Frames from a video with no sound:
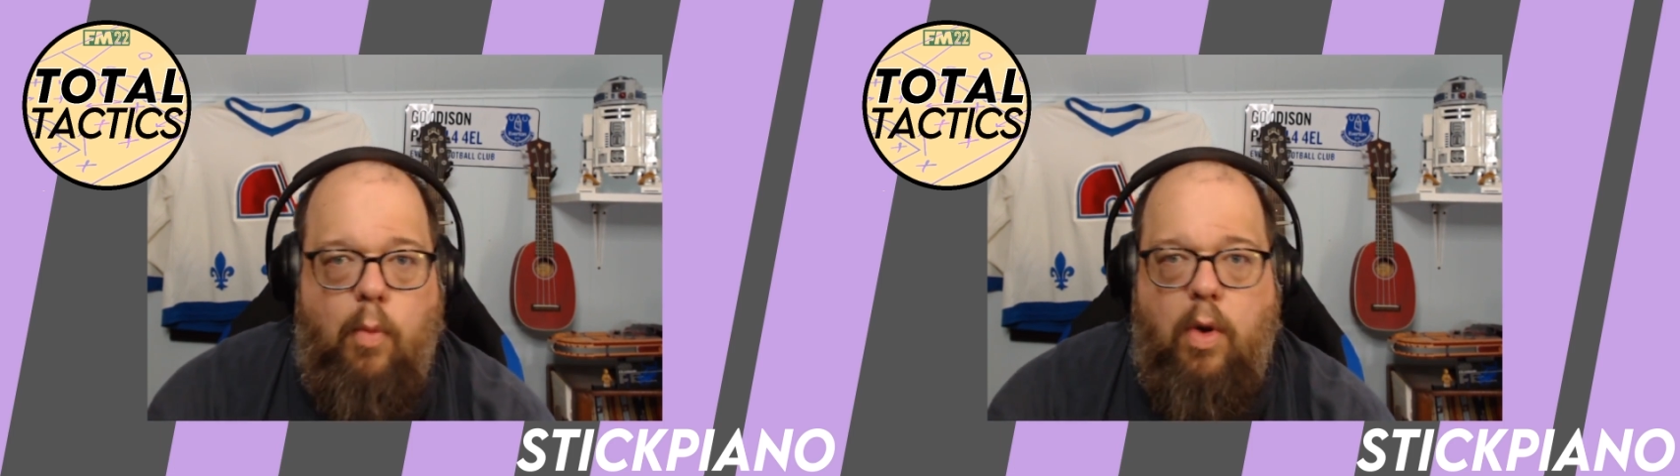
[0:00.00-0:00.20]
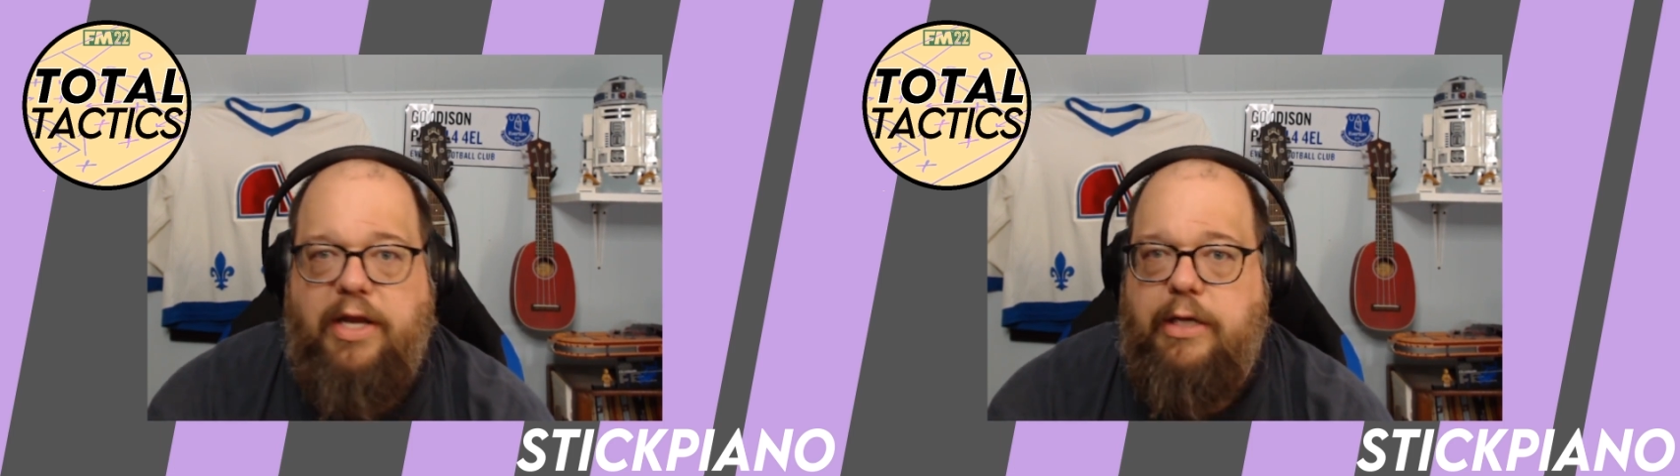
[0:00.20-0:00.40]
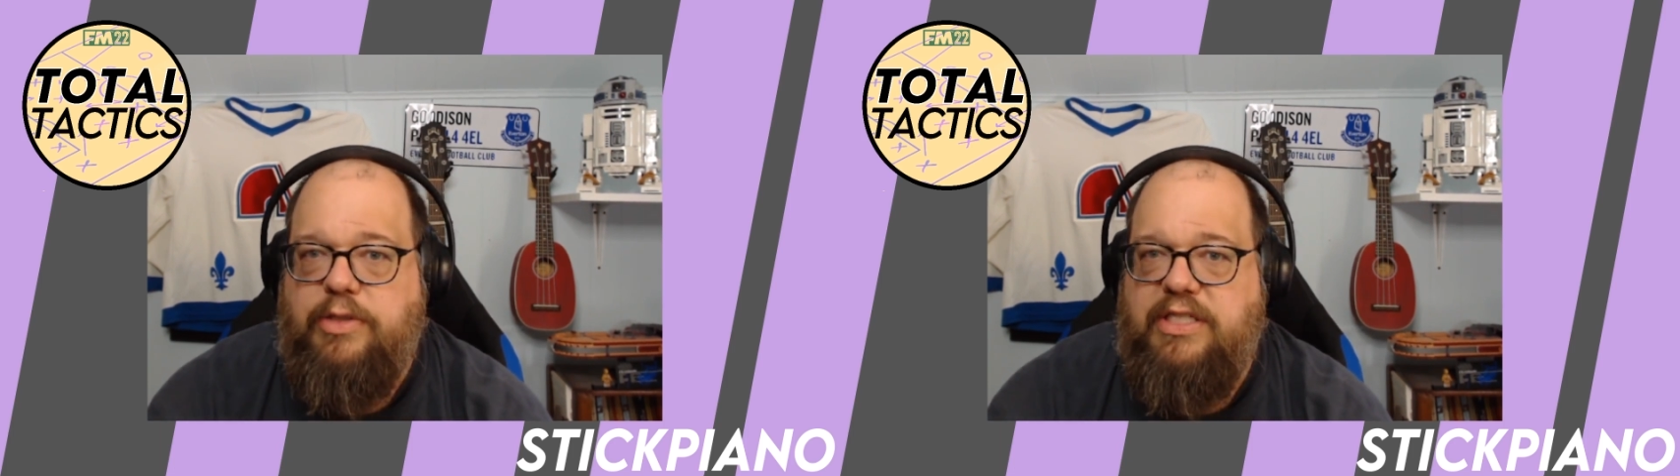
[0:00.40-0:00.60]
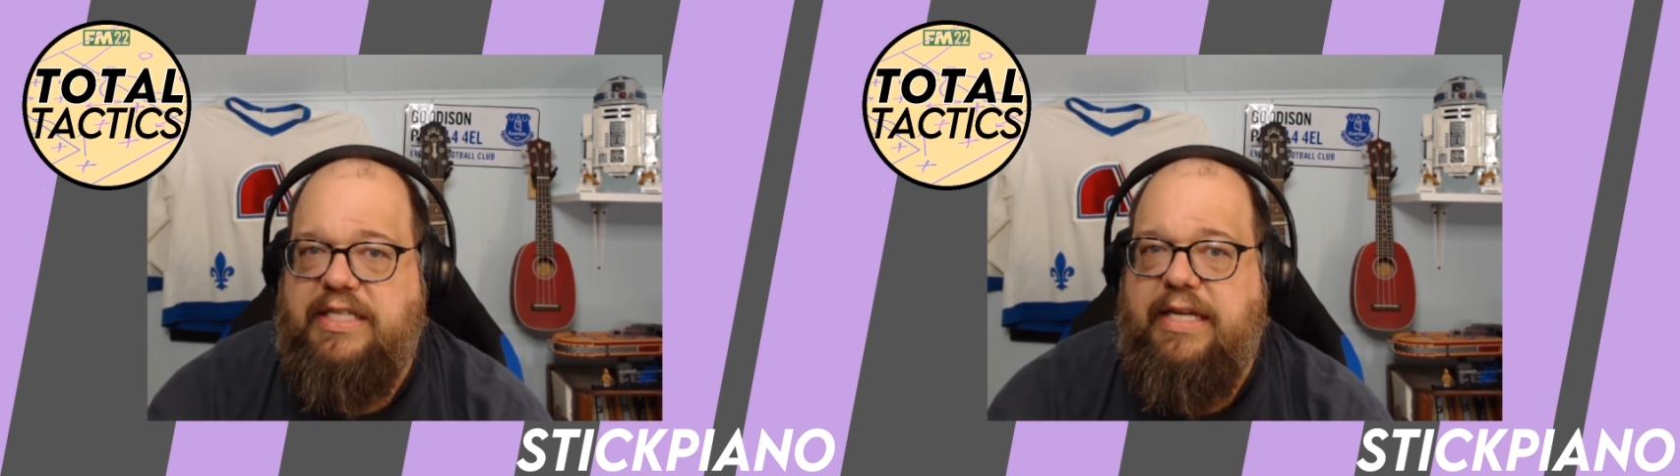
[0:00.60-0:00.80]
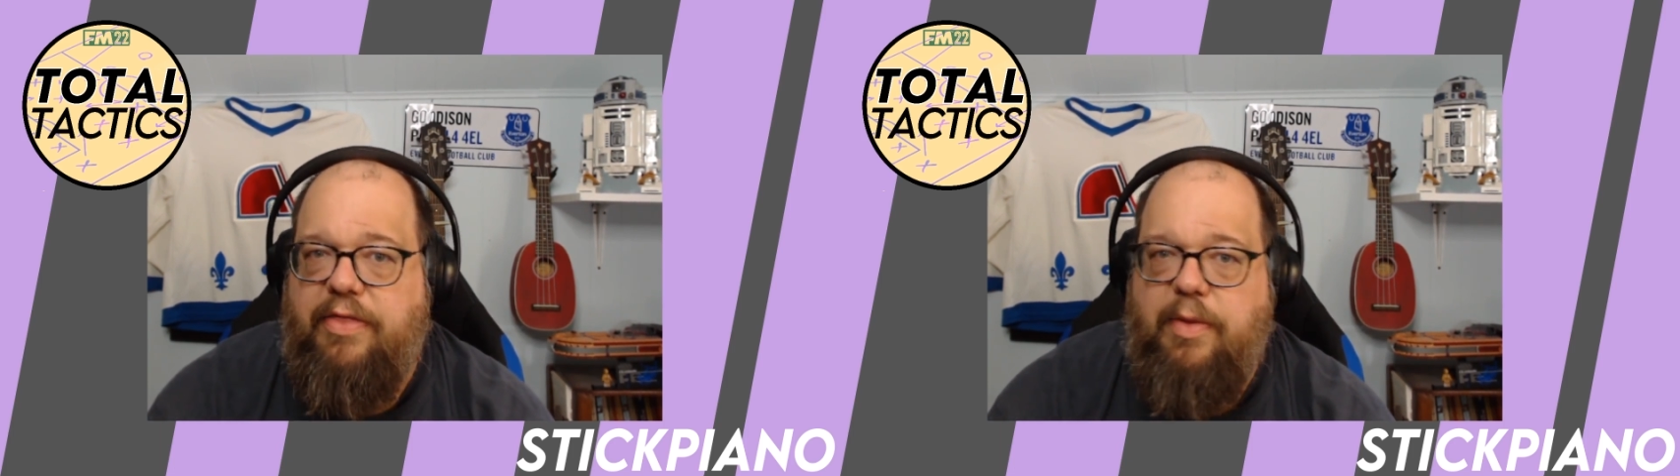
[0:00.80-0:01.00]
what you
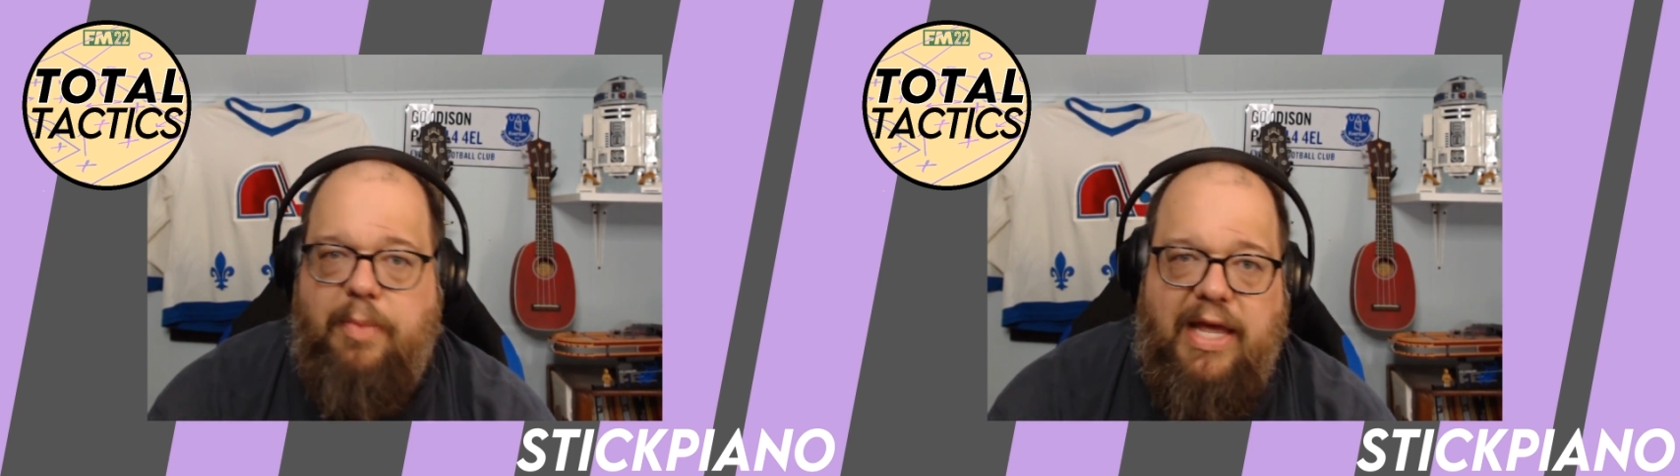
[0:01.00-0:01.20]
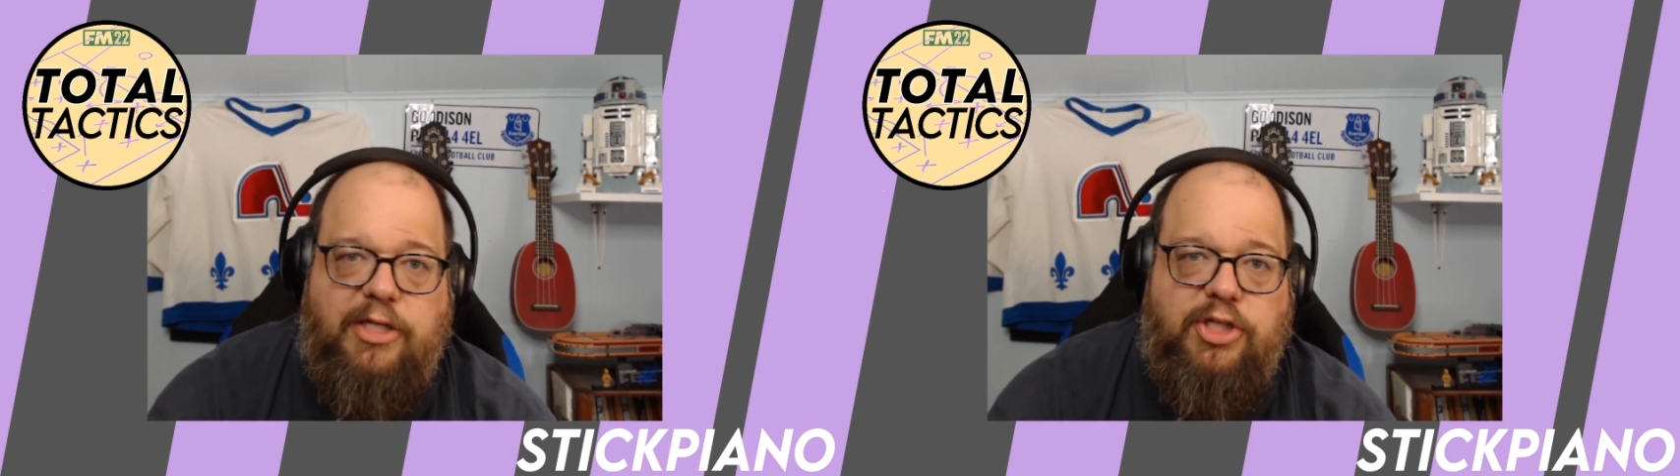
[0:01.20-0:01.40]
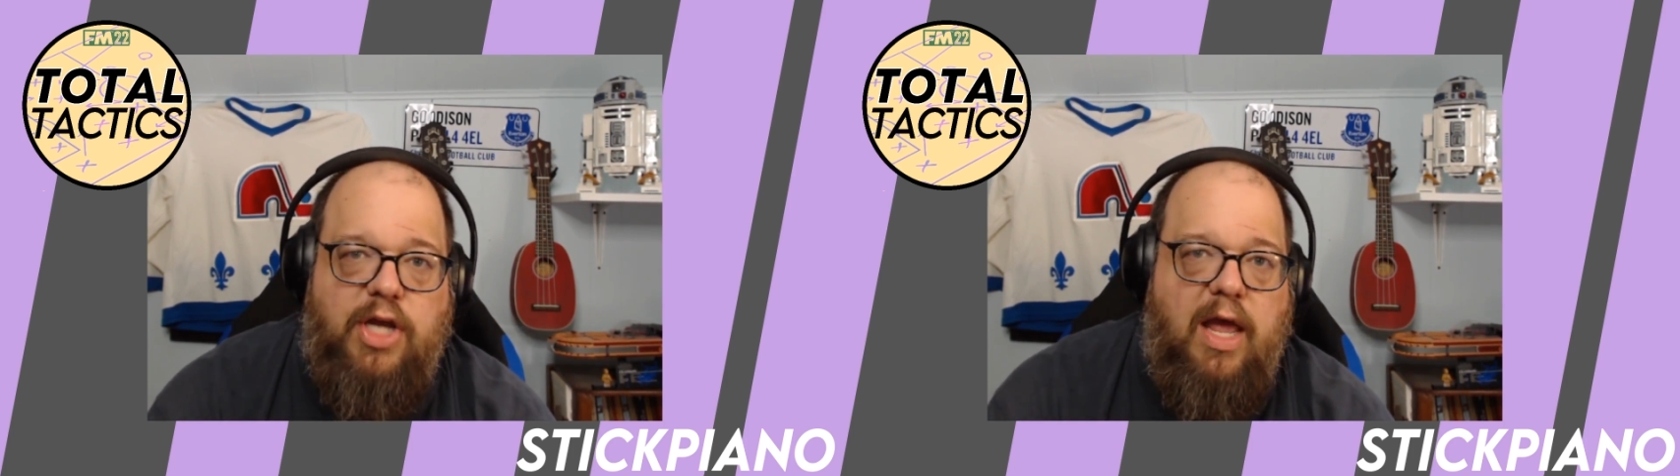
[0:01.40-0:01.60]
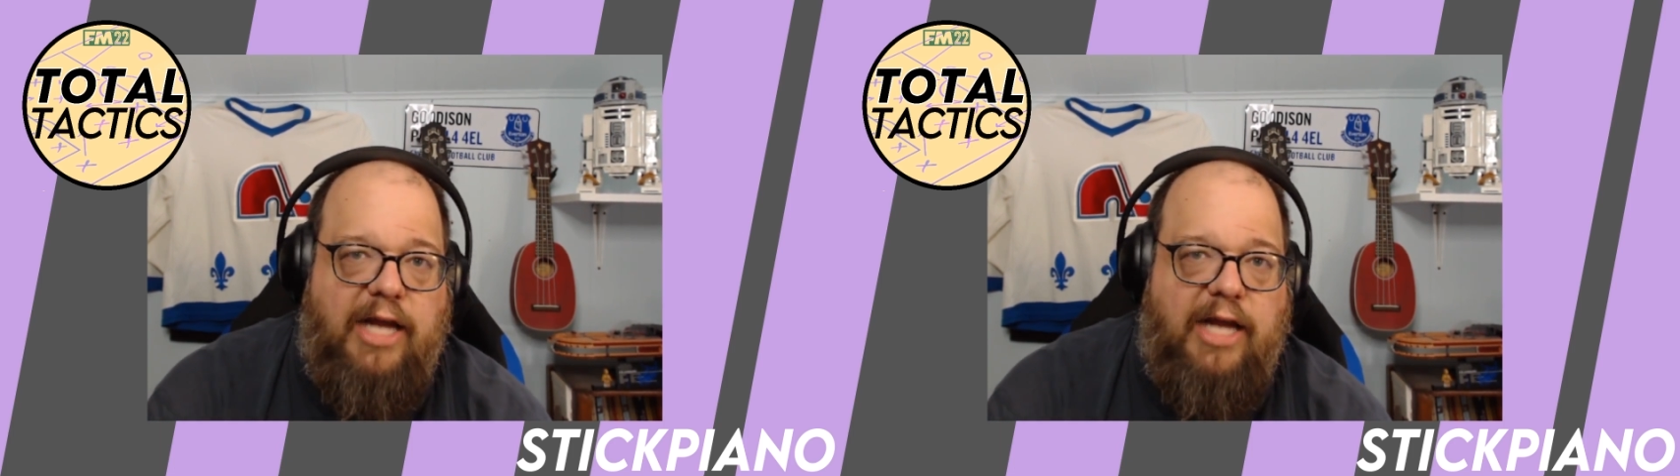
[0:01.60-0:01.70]
see on the pitch